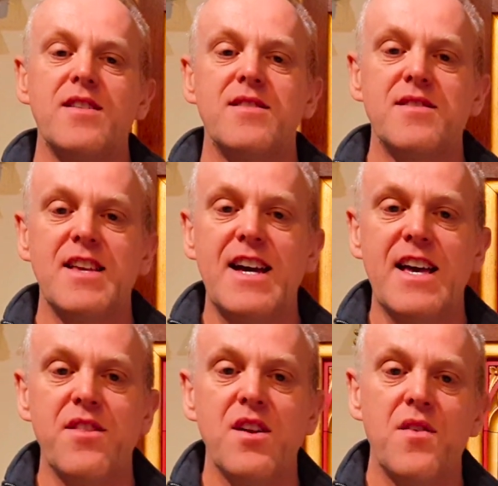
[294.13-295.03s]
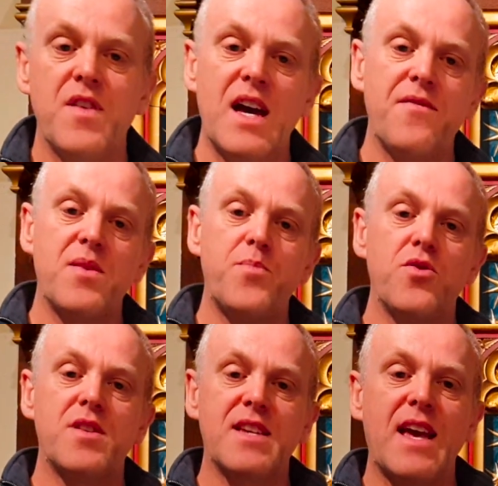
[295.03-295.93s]
to Dan for having
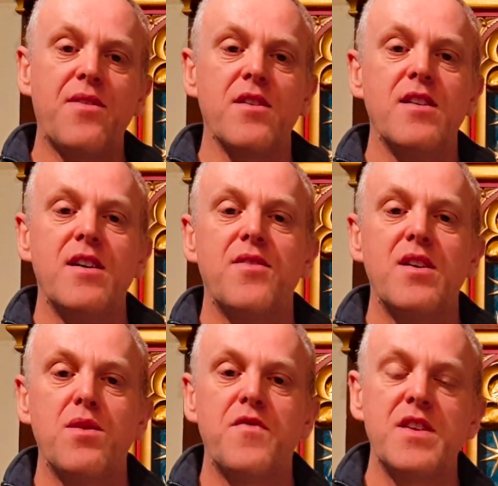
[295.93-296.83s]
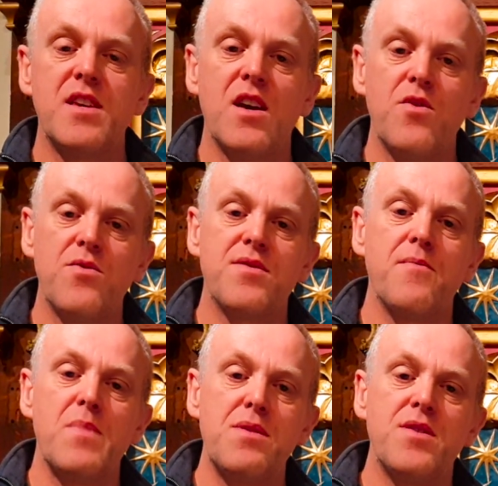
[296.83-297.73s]
put together these videos
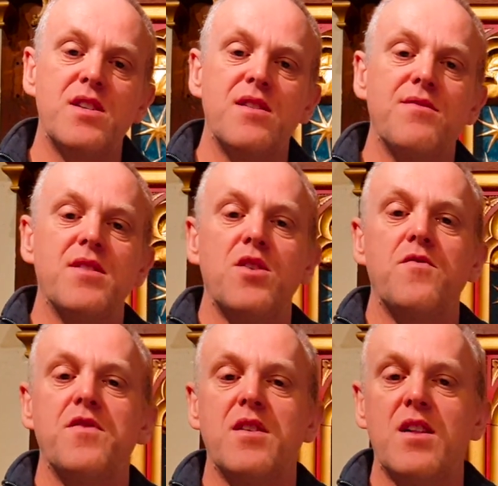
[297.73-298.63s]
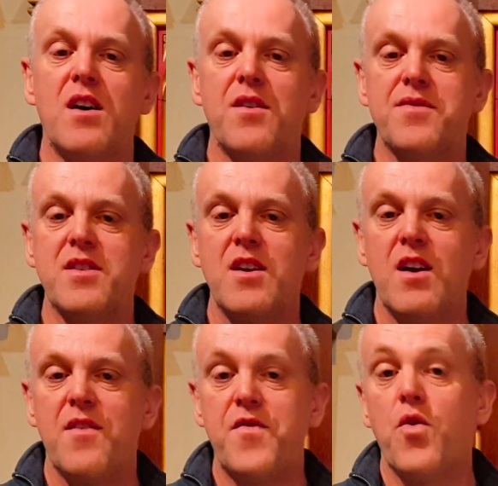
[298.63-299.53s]
and messages over the last
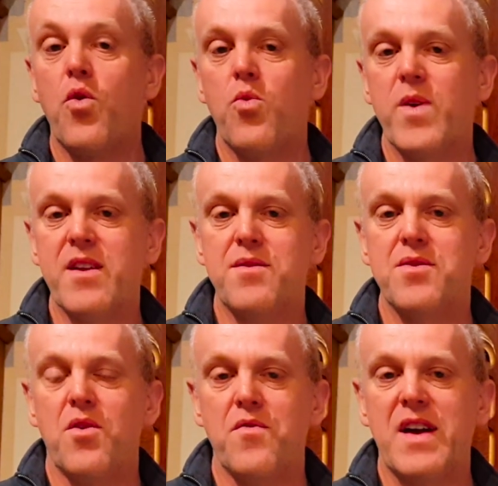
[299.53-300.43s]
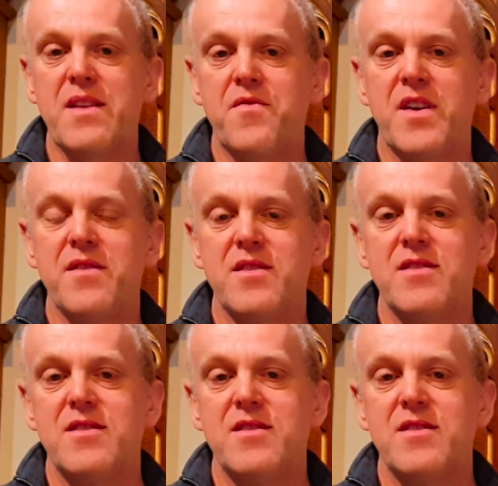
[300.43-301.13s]
4 weeks of Advent.